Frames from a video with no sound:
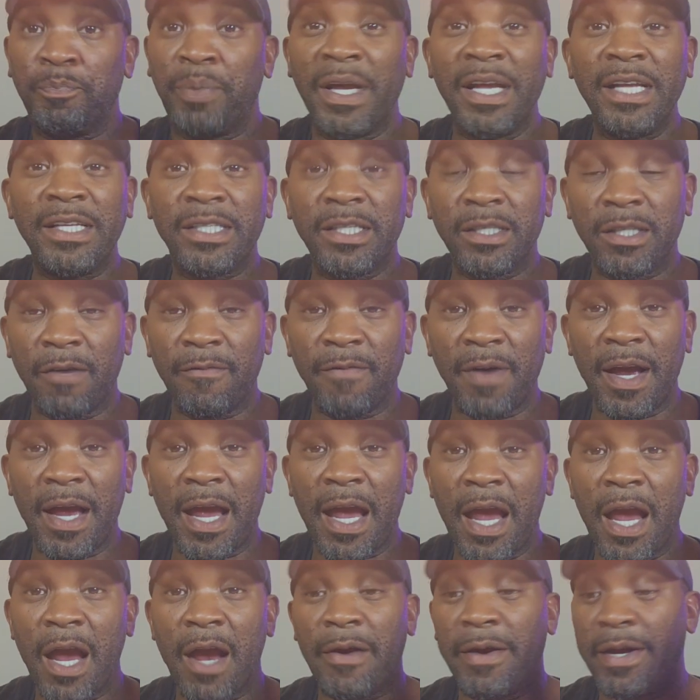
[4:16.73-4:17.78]
pieces of her
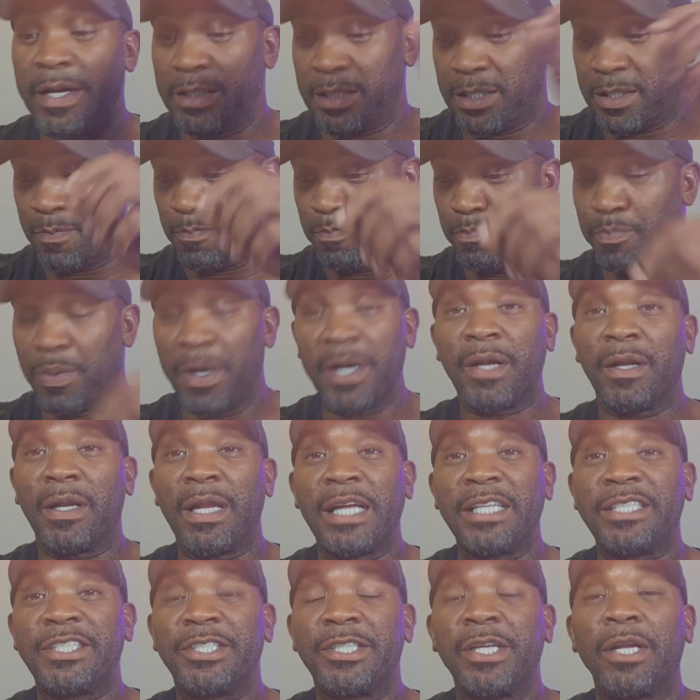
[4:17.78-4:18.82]
hair and sprinkle
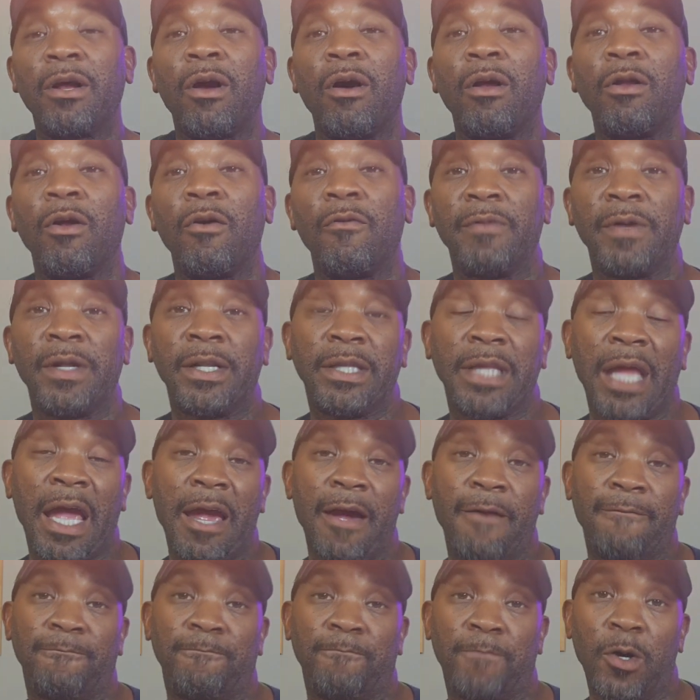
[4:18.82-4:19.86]
that shit all over the
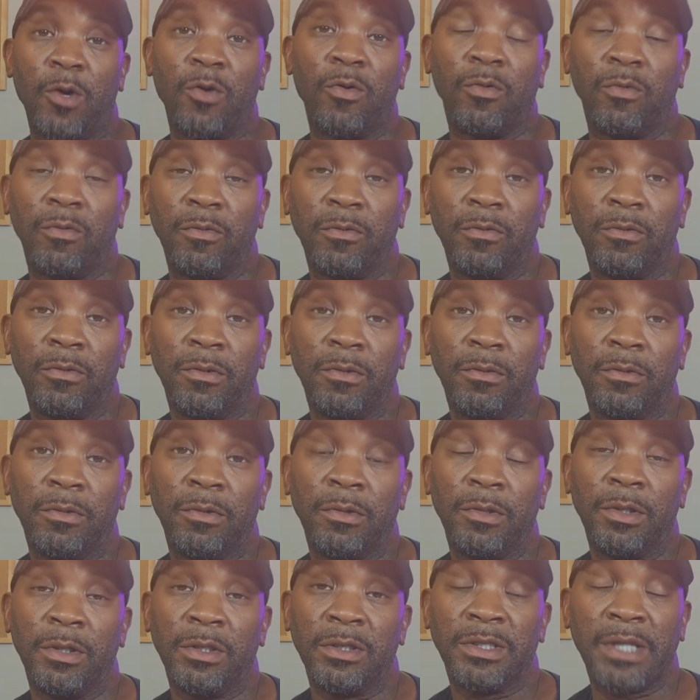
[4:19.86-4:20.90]
damn food.
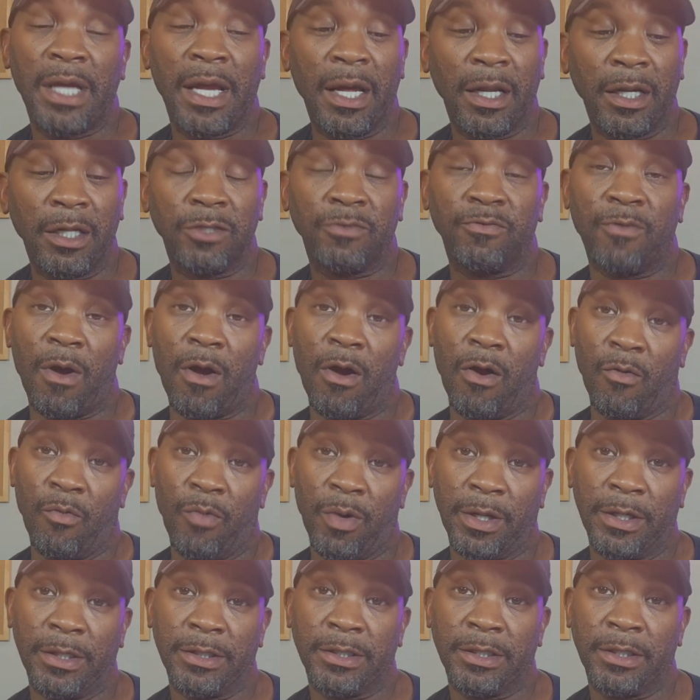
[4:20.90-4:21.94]
The hell is wrong
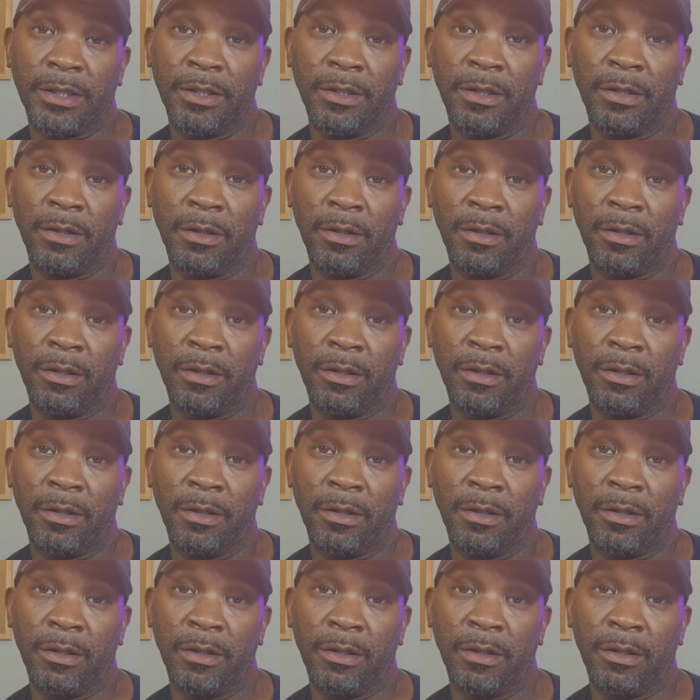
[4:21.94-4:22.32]
with us?